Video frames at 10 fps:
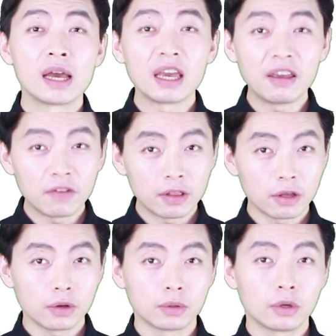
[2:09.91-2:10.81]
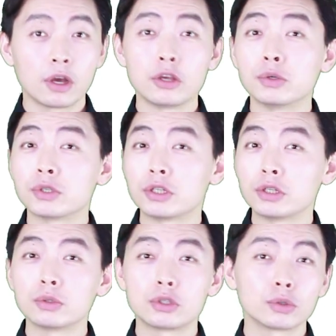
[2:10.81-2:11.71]
even though you
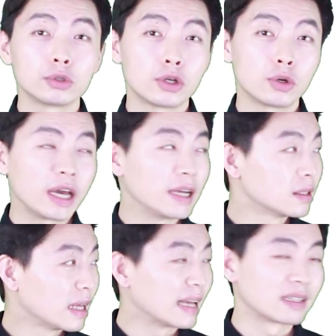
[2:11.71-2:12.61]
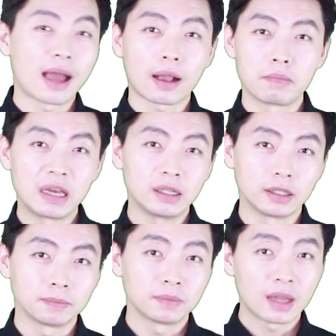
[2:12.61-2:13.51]
still don't know its exact
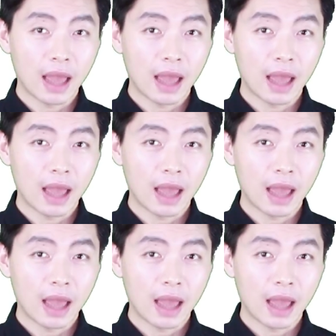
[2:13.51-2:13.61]
meaning.